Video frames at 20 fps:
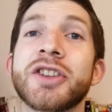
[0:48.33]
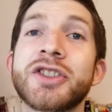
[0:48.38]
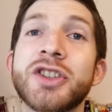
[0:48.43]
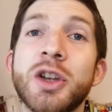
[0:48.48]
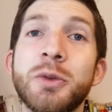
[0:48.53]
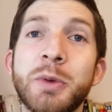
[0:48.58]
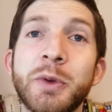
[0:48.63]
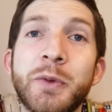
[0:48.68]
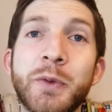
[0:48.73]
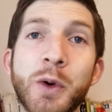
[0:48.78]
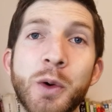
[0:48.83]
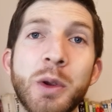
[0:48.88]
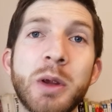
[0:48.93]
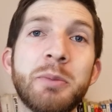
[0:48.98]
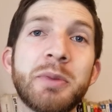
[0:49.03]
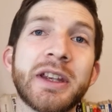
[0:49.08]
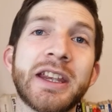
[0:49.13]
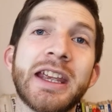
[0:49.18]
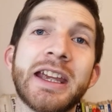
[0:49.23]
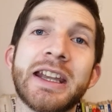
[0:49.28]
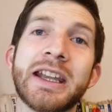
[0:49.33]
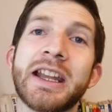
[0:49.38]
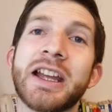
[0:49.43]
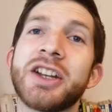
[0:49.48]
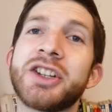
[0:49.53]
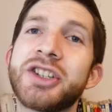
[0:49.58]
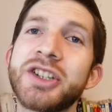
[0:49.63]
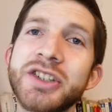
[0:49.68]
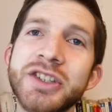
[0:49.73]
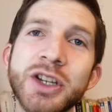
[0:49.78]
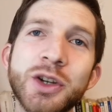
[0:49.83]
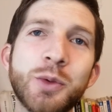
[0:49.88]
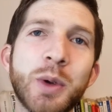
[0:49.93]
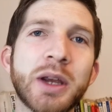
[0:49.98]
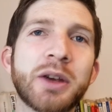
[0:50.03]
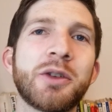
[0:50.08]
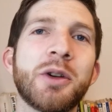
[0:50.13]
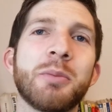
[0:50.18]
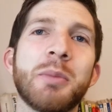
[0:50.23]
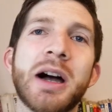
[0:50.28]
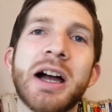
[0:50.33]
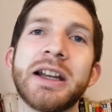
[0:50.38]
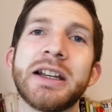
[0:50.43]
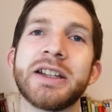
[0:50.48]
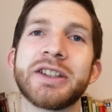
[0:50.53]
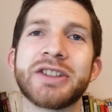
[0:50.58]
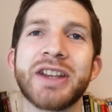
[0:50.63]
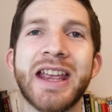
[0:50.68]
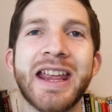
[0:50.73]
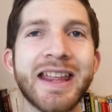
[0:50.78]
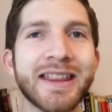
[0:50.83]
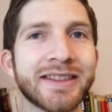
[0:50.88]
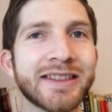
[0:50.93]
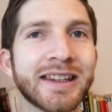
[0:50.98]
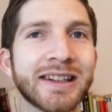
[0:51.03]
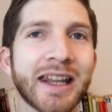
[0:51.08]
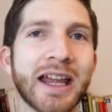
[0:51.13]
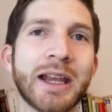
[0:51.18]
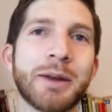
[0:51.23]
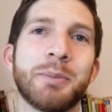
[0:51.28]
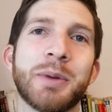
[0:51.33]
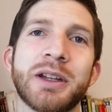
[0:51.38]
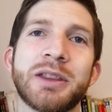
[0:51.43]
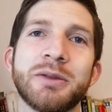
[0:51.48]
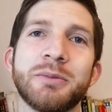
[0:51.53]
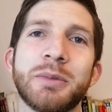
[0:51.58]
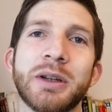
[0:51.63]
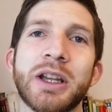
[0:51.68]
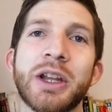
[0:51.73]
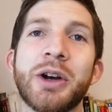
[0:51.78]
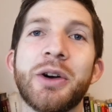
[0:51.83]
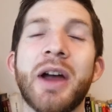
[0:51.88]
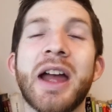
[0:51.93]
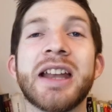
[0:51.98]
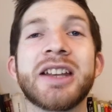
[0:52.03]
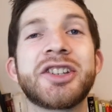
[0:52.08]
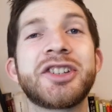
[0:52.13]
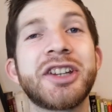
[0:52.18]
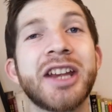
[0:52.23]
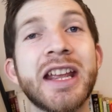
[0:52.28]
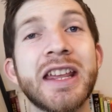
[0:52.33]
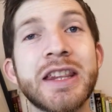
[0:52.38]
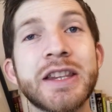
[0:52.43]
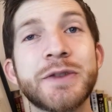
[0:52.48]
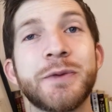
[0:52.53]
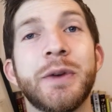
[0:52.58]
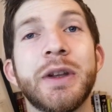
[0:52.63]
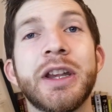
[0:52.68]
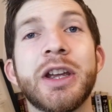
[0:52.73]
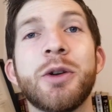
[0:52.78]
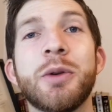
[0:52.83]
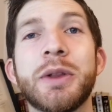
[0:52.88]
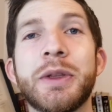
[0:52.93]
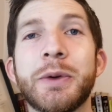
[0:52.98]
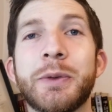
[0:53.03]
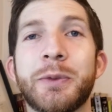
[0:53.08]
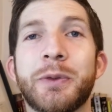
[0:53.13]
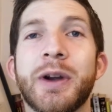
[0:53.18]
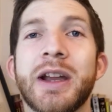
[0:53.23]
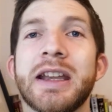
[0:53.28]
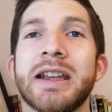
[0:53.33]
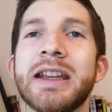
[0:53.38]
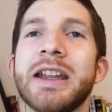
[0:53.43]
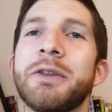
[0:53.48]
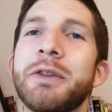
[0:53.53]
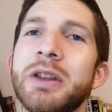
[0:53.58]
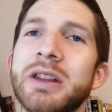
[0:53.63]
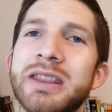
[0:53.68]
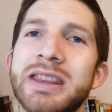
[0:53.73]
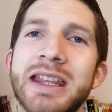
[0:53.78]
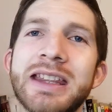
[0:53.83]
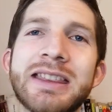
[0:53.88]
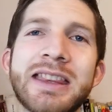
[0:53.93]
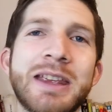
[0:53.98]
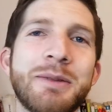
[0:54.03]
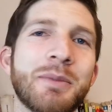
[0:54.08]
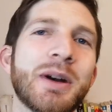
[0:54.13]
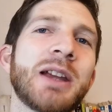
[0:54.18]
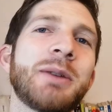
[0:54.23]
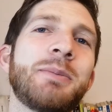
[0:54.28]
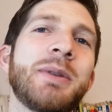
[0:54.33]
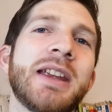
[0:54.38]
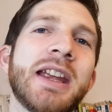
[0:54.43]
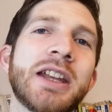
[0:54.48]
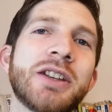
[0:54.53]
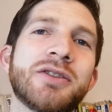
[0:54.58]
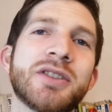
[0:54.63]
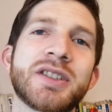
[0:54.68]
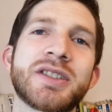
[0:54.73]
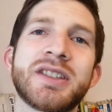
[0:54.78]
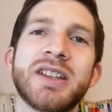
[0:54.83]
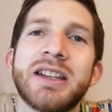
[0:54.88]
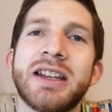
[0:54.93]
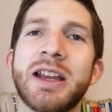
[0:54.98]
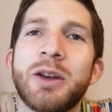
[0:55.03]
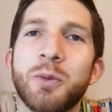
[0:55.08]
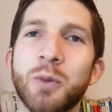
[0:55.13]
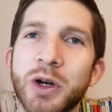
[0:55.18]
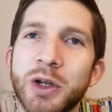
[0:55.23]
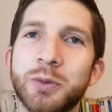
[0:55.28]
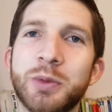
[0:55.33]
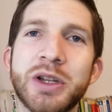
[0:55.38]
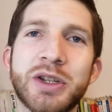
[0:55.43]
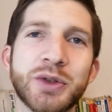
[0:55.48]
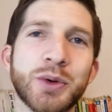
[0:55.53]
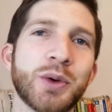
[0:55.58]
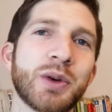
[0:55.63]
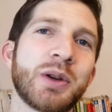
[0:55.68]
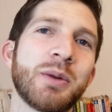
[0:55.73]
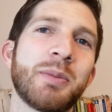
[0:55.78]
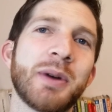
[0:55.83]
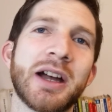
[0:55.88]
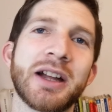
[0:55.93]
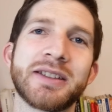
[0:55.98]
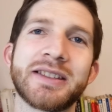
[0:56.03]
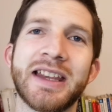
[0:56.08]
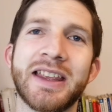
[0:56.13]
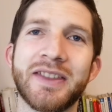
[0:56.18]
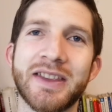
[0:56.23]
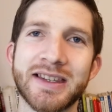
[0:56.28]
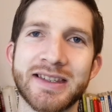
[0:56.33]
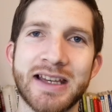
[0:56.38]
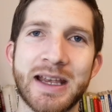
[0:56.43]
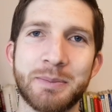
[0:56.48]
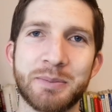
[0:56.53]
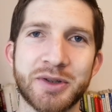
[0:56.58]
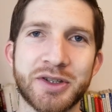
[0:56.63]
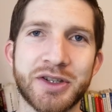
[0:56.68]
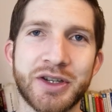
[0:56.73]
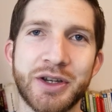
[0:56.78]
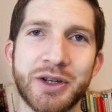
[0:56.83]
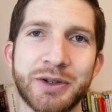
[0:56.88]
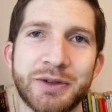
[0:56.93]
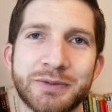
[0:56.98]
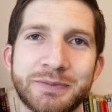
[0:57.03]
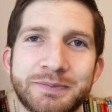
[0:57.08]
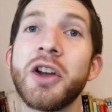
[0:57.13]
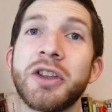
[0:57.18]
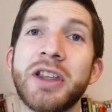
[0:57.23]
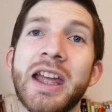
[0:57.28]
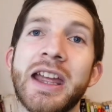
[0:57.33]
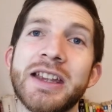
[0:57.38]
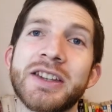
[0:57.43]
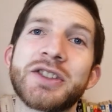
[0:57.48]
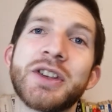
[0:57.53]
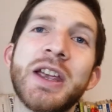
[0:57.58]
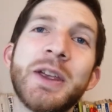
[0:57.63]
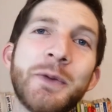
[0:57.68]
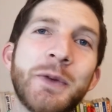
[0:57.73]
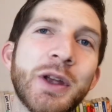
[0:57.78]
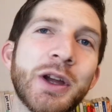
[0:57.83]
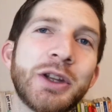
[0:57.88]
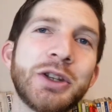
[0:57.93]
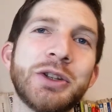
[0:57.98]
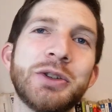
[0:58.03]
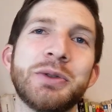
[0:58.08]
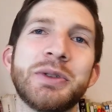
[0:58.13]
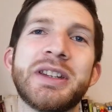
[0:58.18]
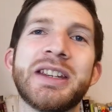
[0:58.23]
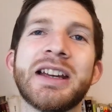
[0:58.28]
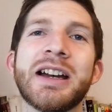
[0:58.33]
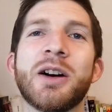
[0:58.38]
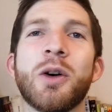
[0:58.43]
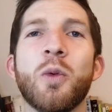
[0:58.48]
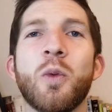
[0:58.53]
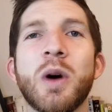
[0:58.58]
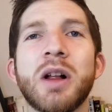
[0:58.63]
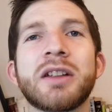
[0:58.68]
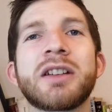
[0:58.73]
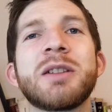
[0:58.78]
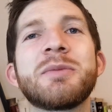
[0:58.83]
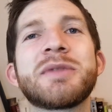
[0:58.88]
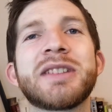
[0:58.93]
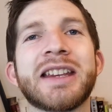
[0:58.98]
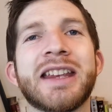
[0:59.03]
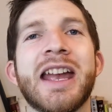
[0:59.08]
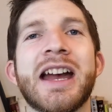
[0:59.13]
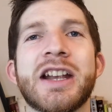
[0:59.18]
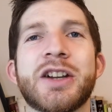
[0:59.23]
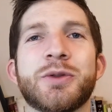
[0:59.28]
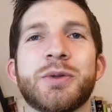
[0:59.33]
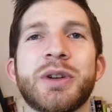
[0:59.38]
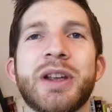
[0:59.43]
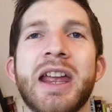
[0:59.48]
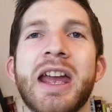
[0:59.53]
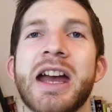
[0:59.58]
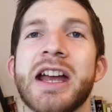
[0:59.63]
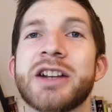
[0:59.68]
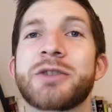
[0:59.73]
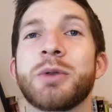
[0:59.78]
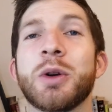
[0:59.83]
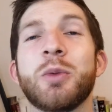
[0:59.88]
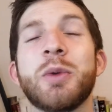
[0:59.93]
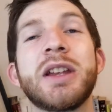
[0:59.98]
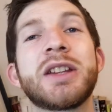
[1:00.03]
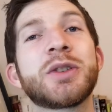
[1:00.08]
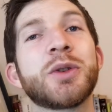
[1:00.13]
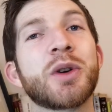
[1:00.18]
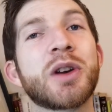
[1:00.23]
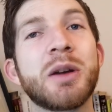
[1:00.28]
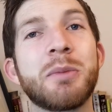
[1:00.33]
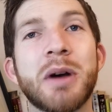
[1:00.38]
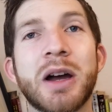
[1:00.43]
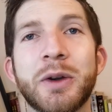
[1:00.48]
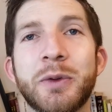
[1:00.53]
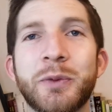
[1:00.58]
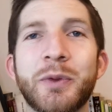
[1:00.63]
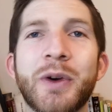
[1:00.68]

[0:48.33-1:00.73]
So before we begin, just a quick reminder to hit the like button below and share this video with a friend if you think they might be interested in what we talk about in this episode. Okay, so if you're new here, welcome to Casual Cash, where we talk about